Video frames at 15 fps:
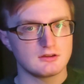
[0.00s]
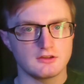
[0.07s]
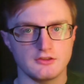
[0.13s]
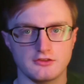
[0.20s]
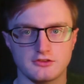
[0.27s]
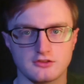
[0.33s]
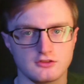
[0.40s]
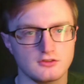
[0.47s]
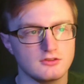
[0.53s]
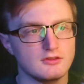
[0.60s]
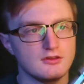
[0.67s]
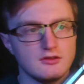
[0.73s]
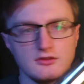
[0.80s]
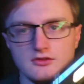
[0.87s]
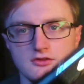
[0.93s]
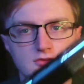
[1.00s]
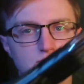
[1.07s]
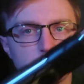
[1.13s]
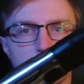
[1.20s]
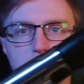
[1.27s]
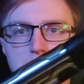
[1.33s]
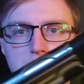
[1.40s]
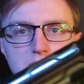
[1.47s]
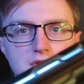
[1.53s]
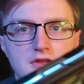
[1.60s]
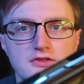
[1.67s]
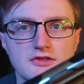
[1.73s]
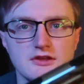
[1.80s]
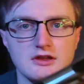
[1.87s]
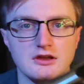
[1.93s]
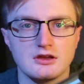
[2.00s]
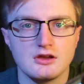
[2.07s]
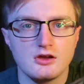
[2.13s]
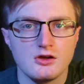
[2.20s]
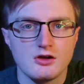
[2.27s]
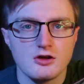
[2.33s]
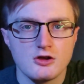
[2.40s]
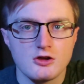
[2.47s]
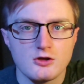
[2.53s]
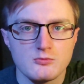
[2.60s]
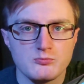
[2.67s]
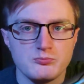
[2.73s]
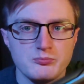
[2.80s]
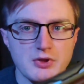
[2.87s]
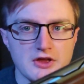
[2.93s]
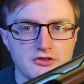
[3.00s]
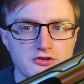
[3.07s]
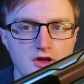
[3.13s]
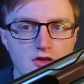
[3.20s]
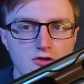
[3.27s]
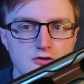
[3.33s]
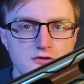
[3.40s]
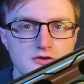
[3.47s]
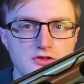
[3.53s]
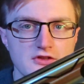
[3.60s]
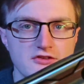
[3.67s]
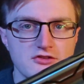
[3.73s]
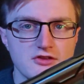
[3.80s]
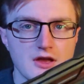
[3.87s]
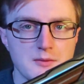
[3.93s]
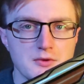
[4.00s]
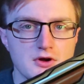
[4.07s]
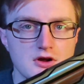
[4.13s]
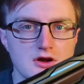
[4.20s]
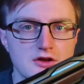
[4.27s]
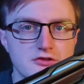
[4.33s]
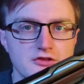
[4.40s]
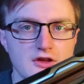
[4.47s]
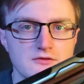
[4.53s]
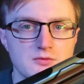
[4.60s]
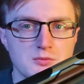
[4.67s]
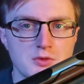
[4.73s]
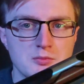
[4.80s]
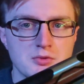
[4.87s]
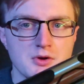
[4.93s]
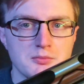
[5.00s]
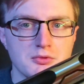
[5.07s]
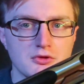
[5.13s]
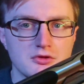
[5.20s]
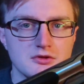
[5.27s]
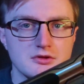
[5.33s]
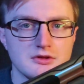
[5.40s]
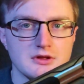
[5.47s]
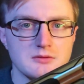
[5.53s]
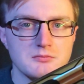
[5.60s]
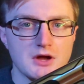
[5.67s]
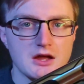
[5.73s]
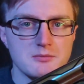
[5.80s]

This is probably the best color for this saber, aside from the purple, in my